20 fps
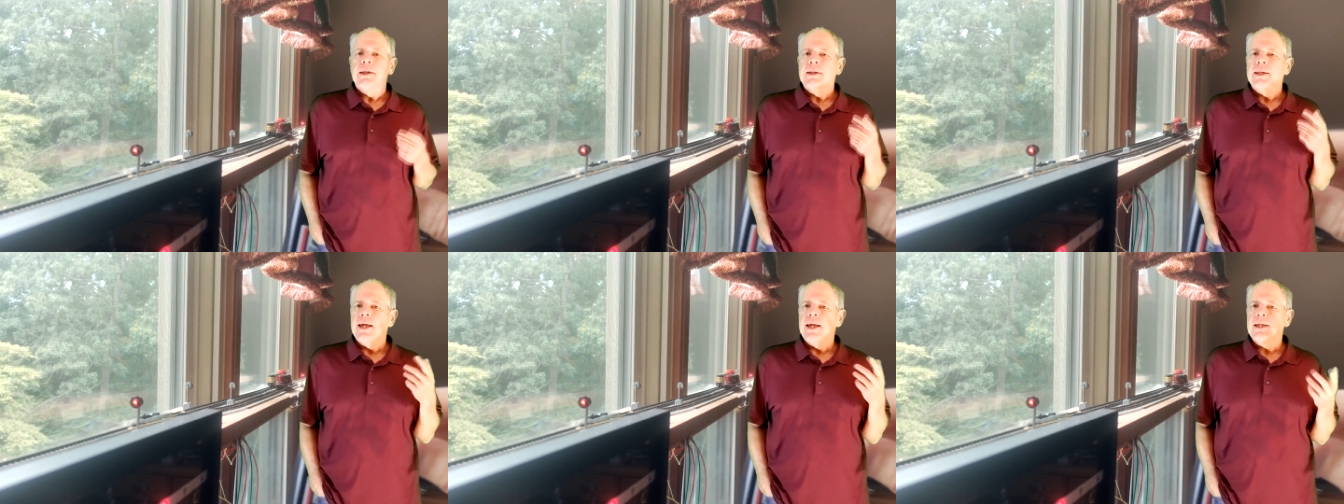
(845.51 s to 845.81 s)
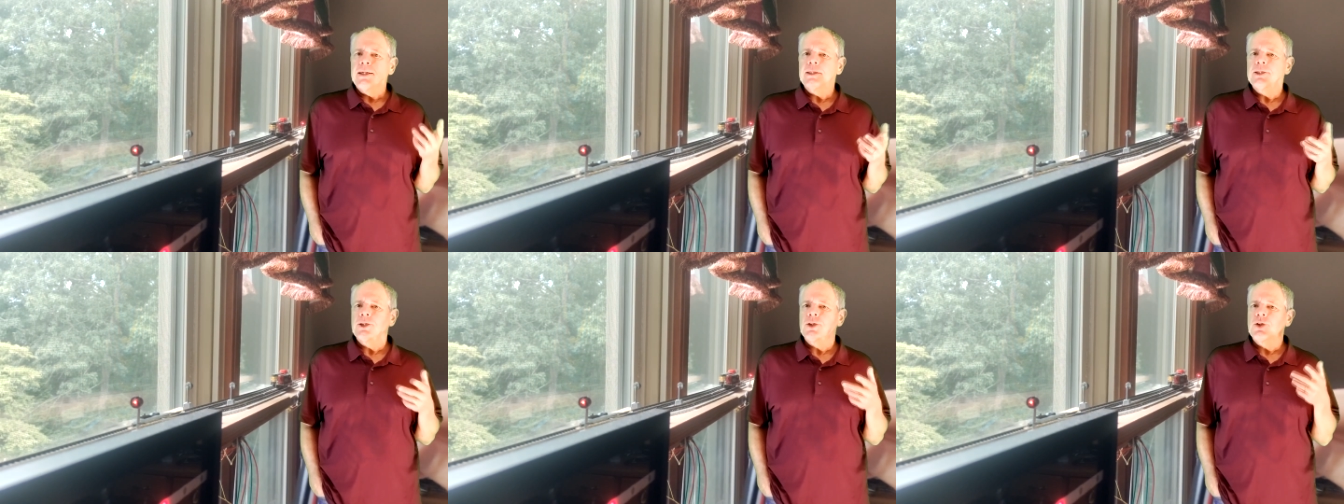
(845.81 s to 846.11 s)

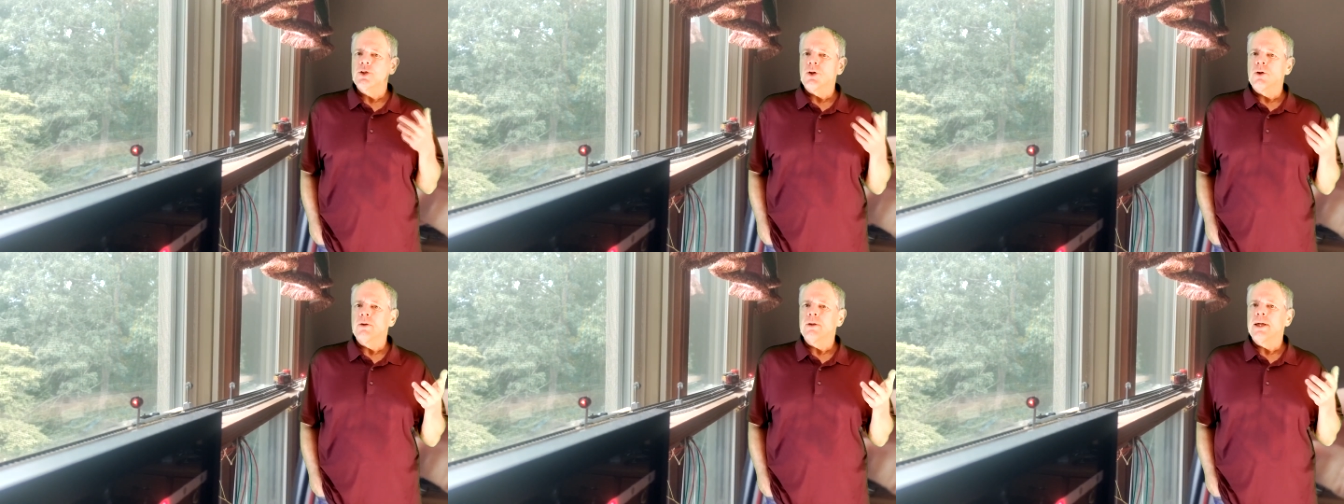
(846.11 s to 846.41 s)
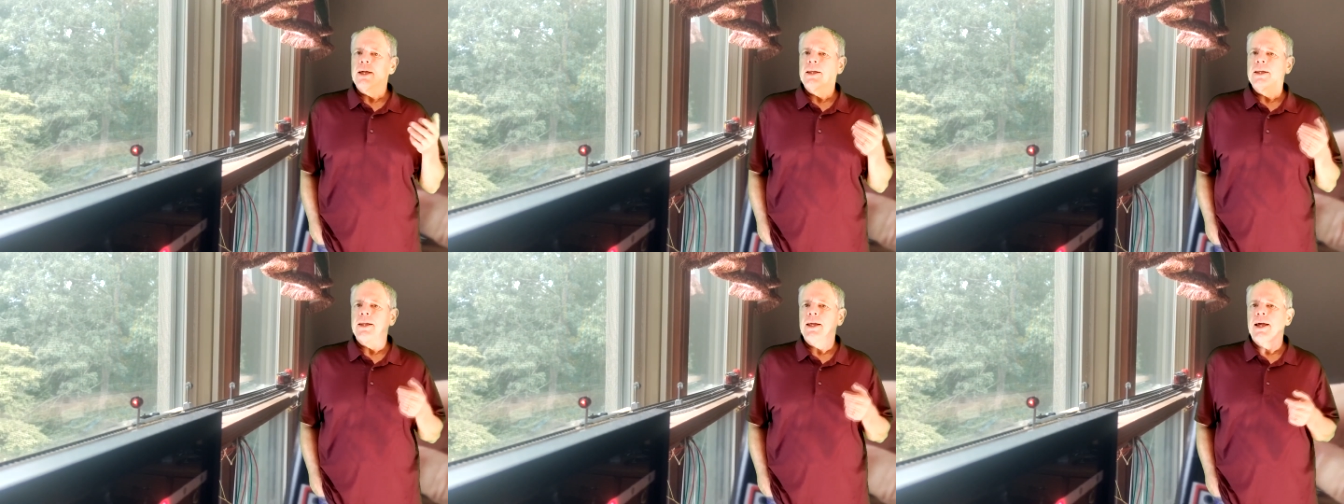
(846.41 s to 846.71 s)
Thanks John
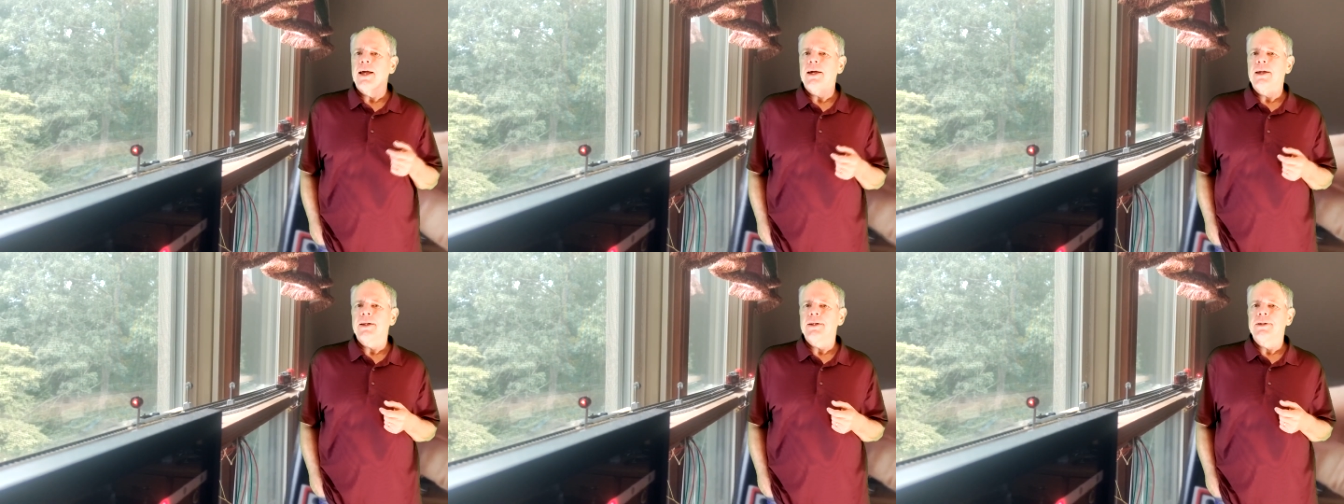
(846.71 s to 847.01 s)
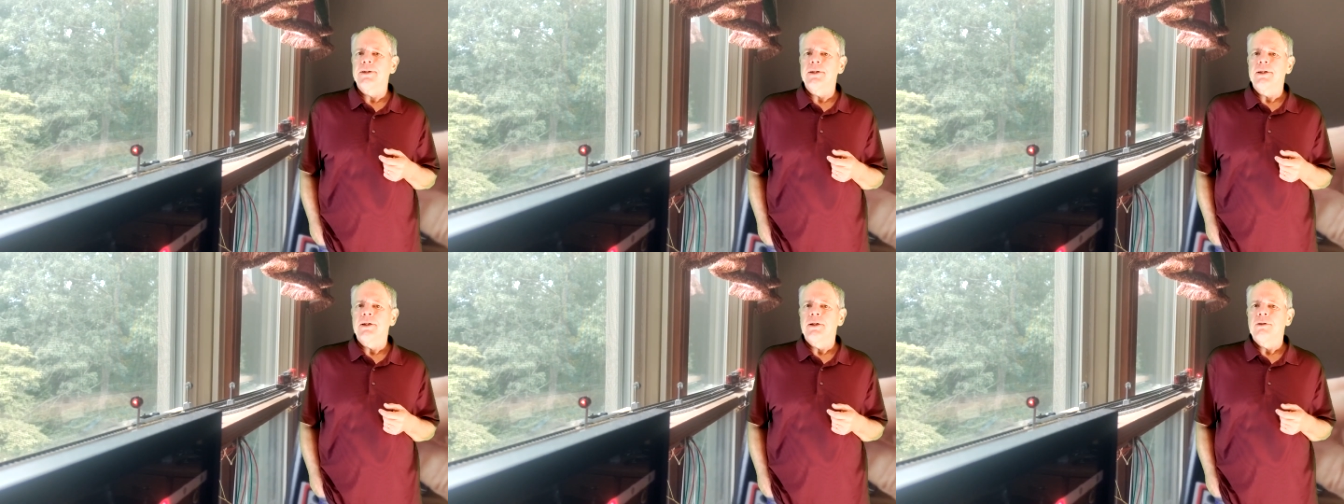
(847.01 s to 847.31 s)
and
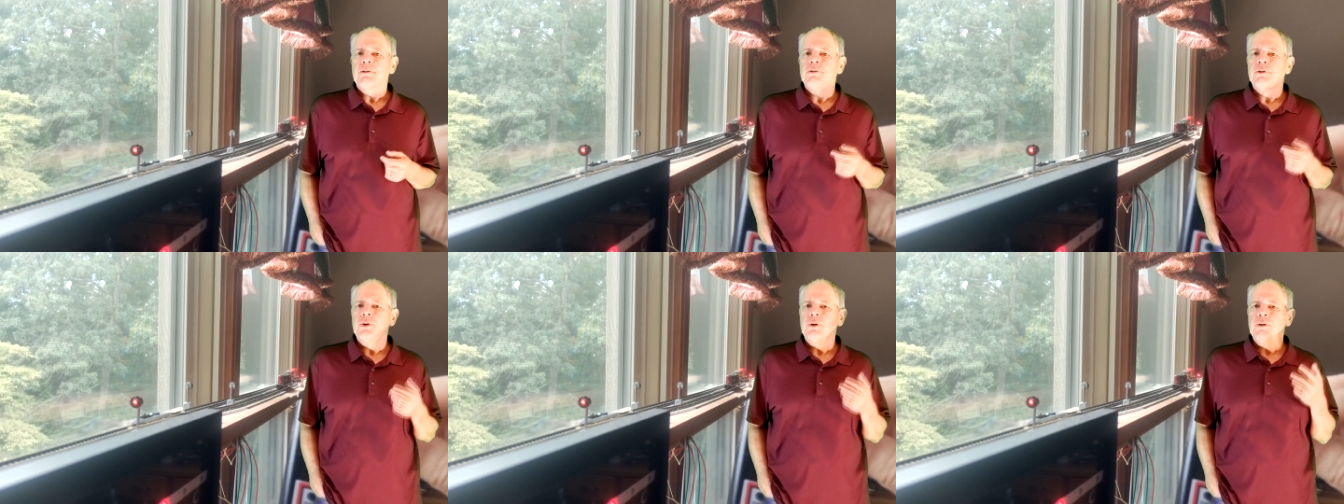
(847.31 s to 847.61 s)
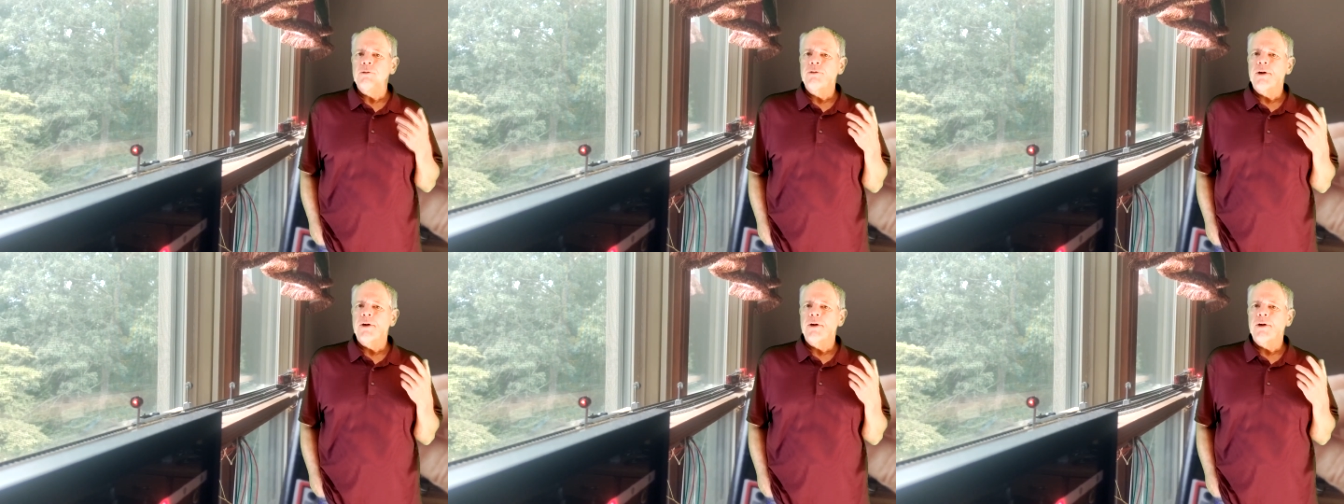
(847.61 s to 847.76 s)
Aaron for